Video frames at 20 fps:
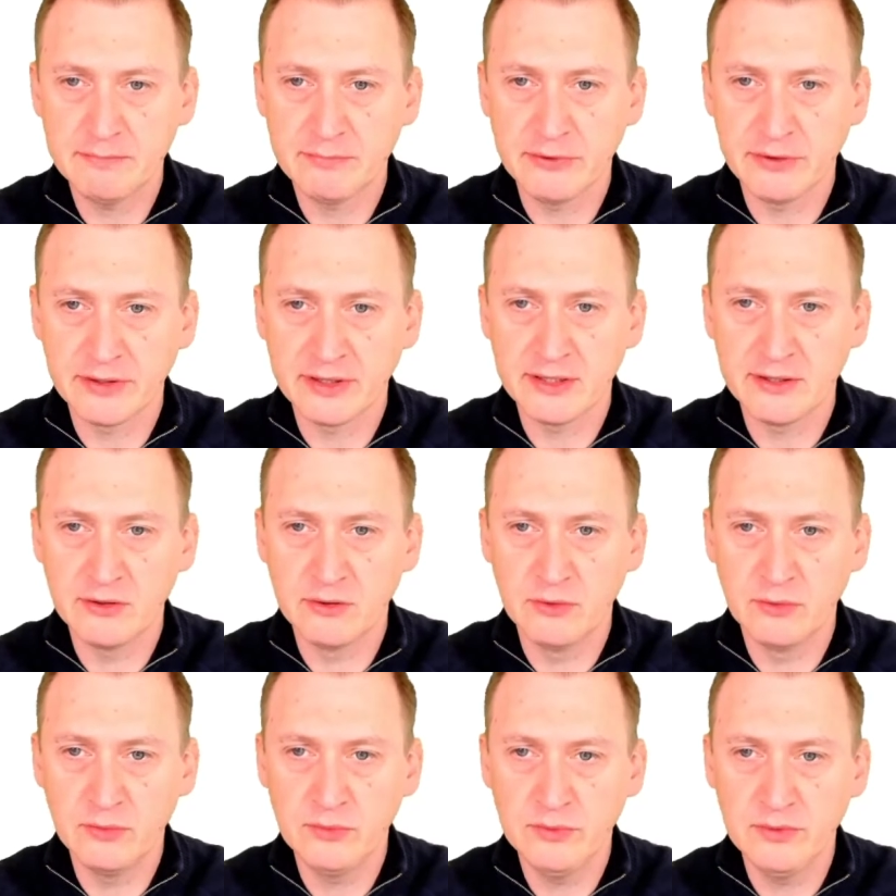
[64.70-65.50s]
plugin
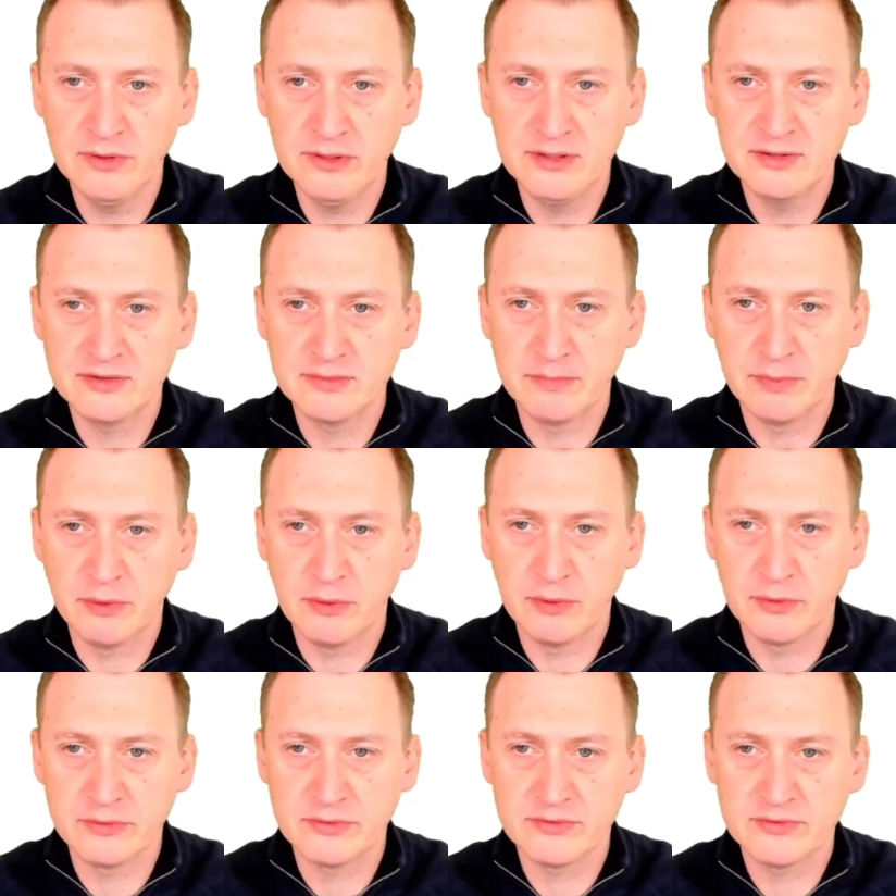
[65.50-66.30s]
only
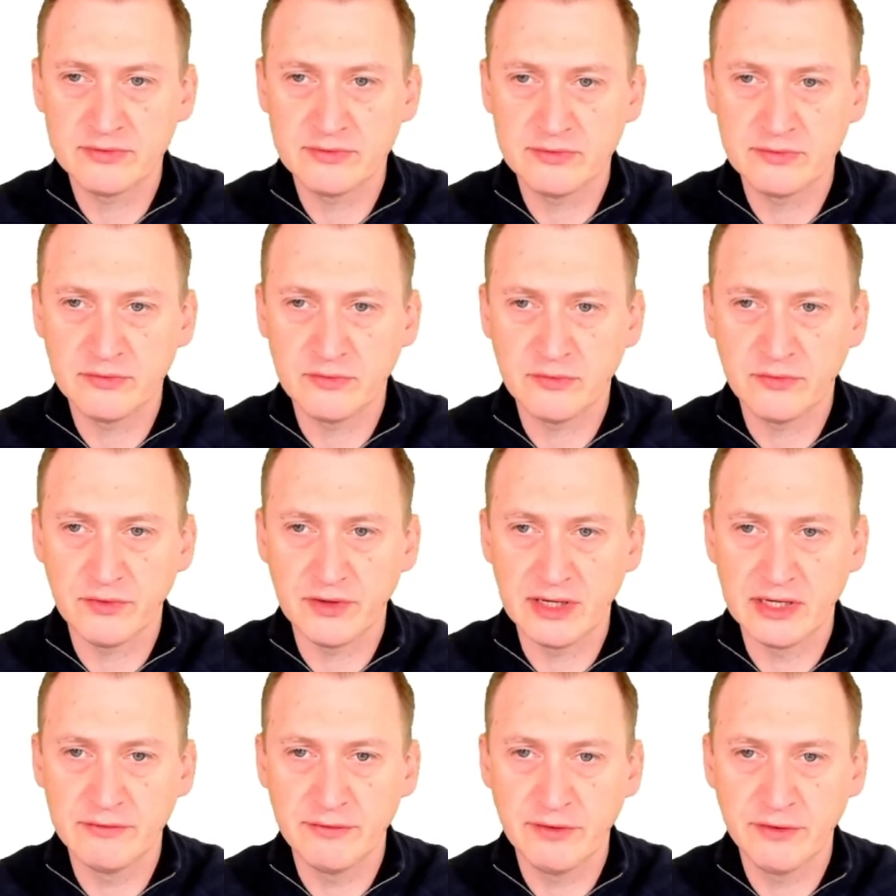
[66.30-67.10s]
supports
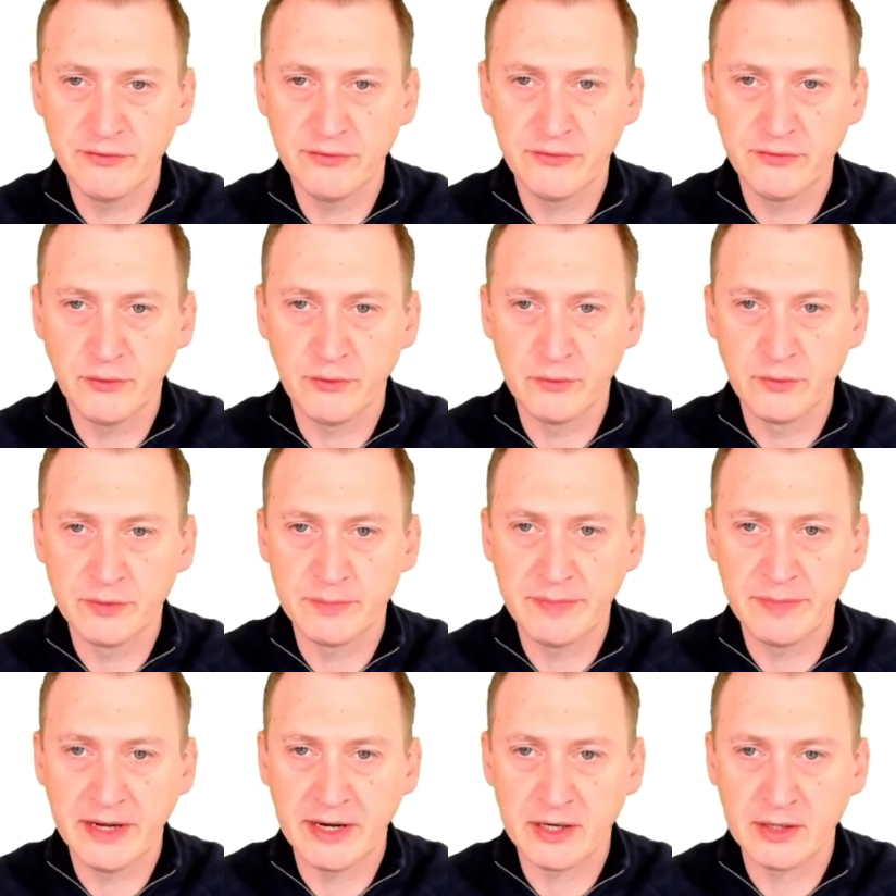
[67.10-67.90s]
forever forward
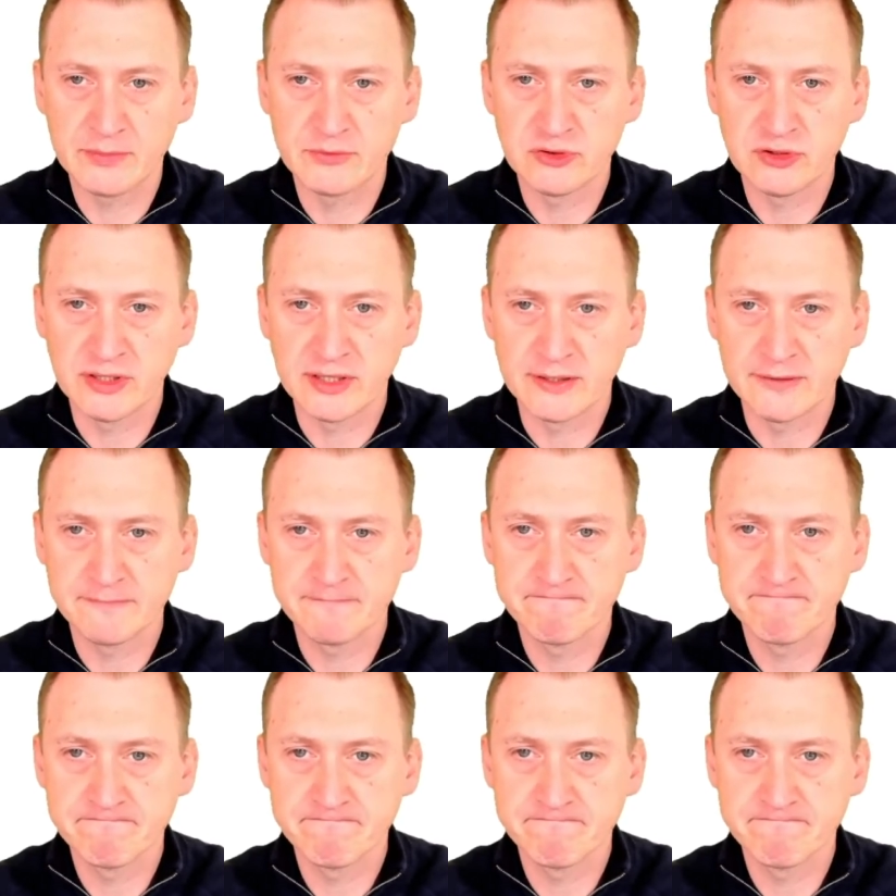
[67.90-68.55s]
backup chain.